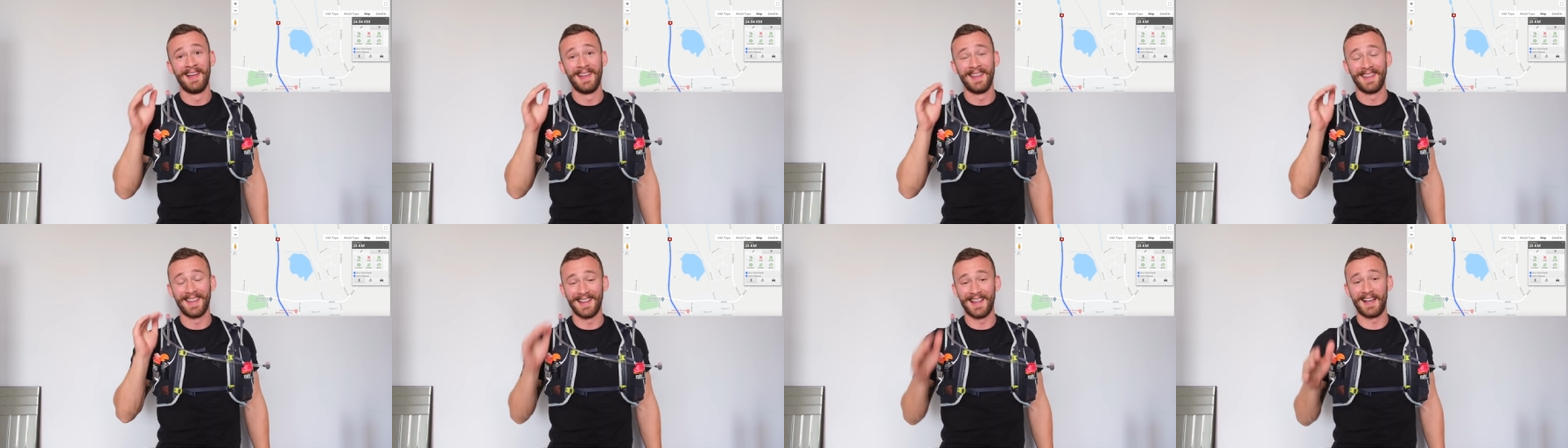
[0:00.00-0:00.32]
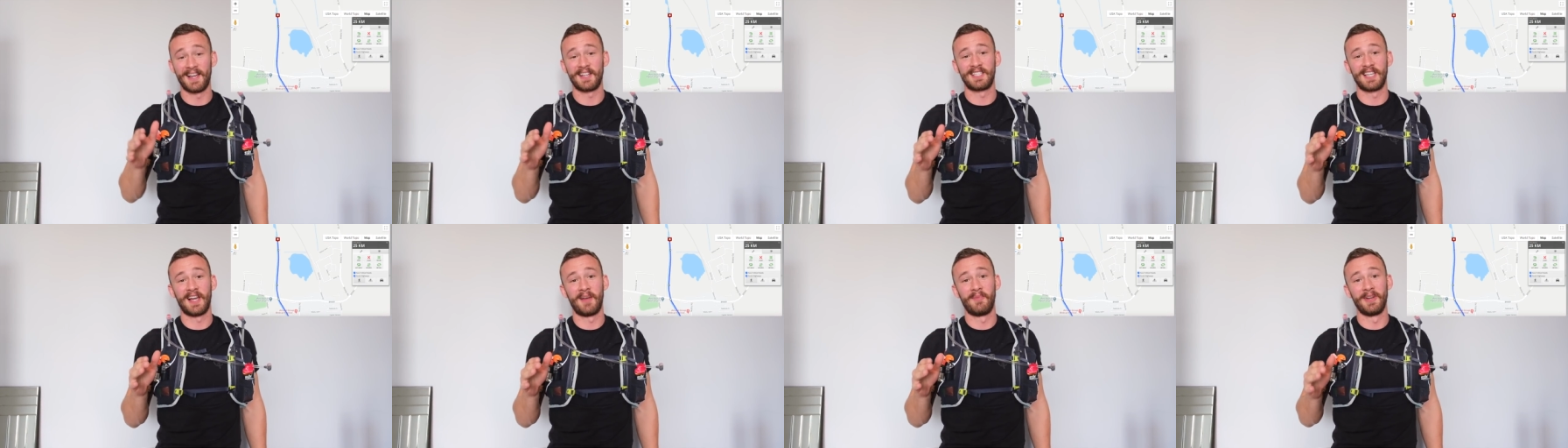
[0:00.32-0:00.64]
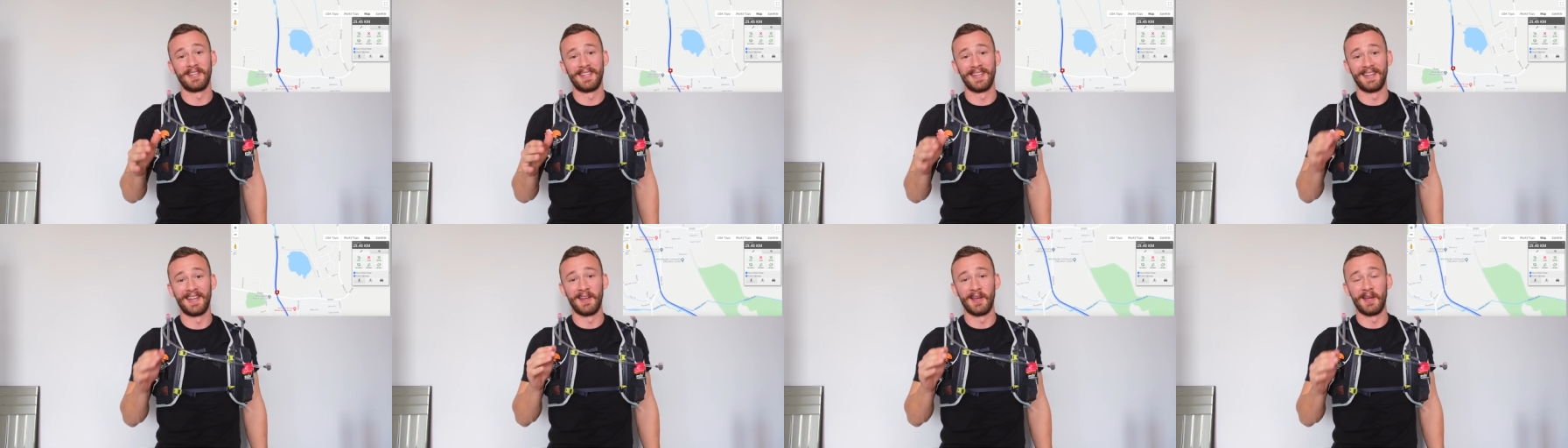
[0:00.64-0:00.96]
The last time I
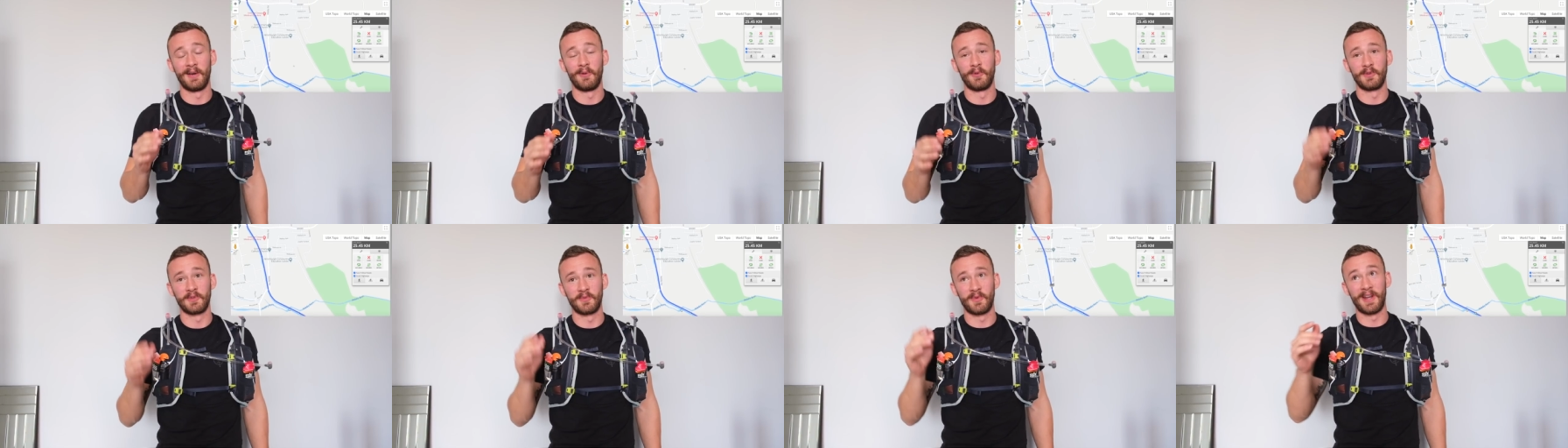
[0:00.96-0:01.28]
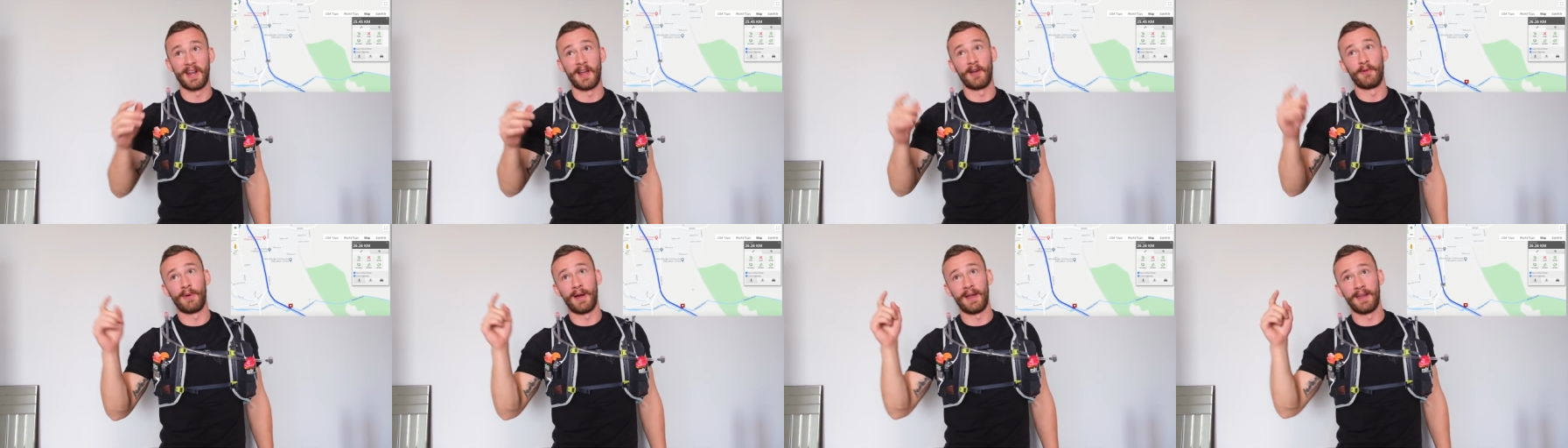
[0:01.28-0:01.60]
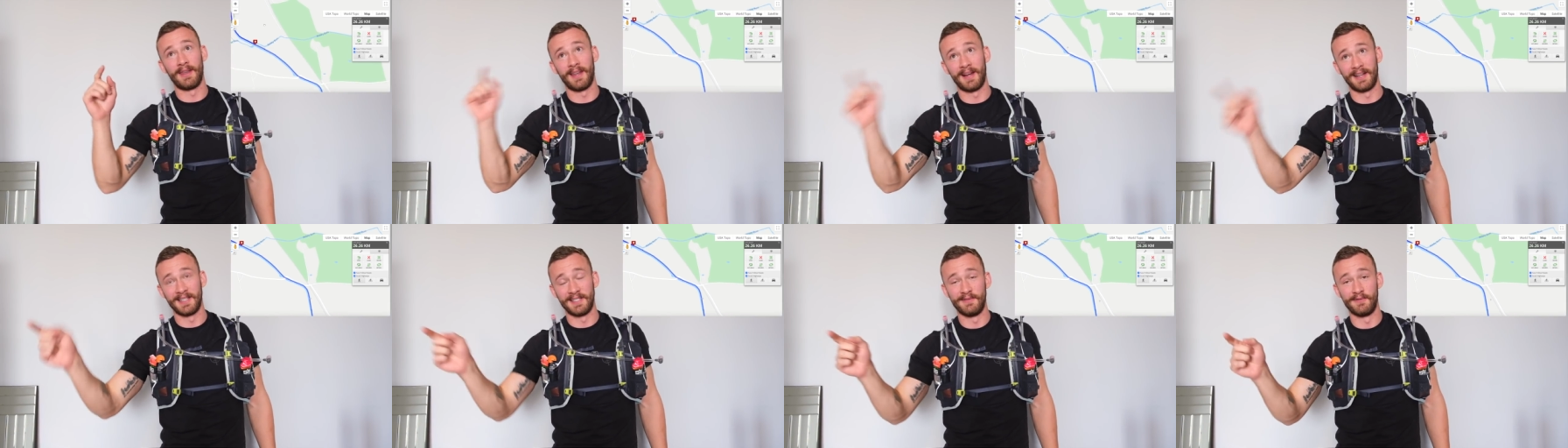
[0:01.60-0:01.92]
did it was when I ran
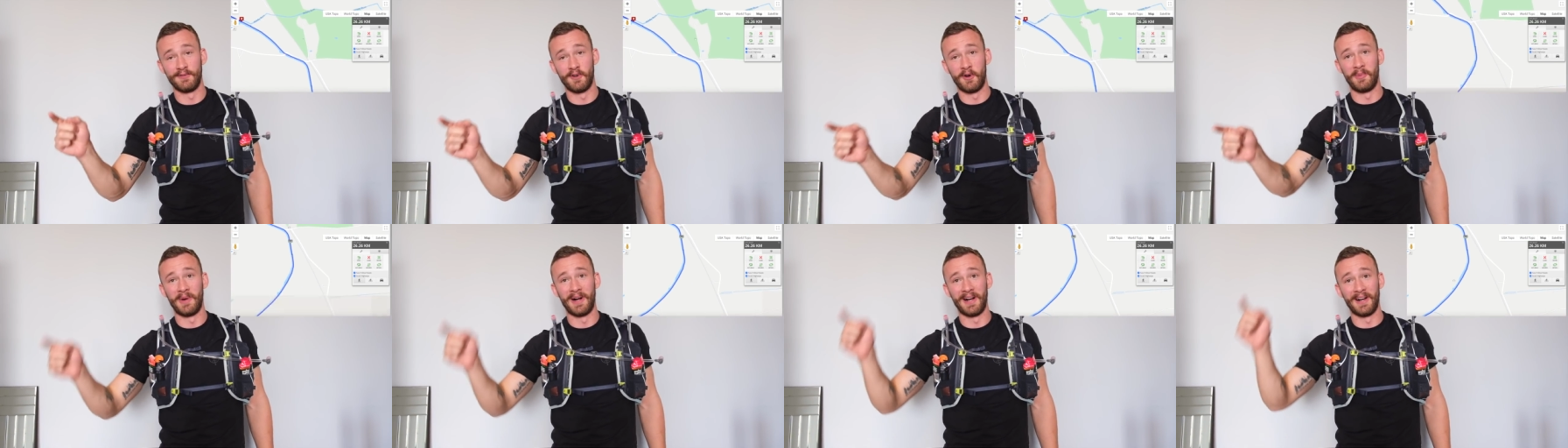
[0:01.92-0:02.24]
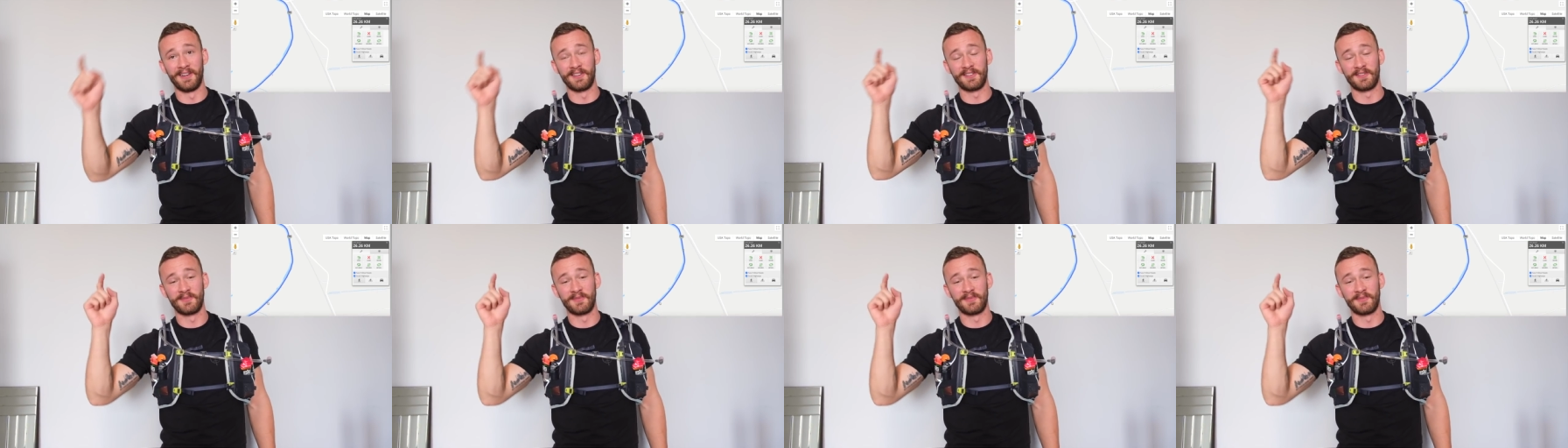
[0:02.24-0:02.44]
94 miles